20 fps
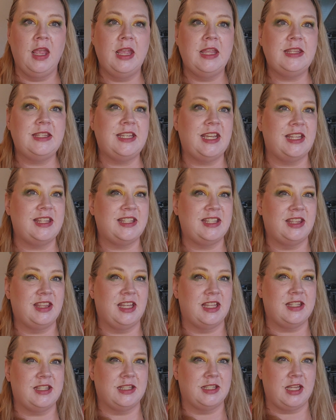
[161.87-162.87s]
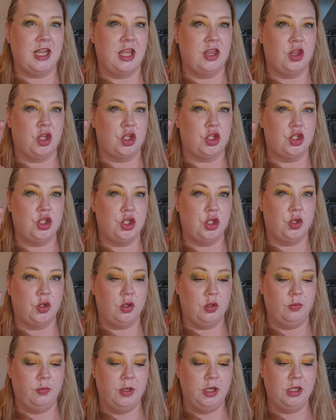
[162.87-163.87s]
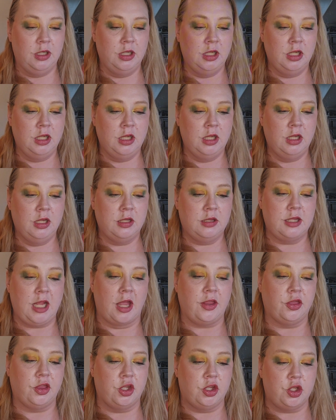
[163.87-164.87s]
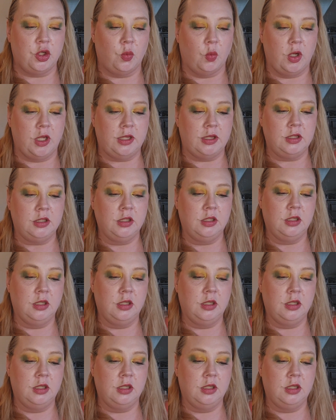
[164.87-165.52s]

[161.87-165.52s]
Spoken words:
tint that's in the tube, not the new one.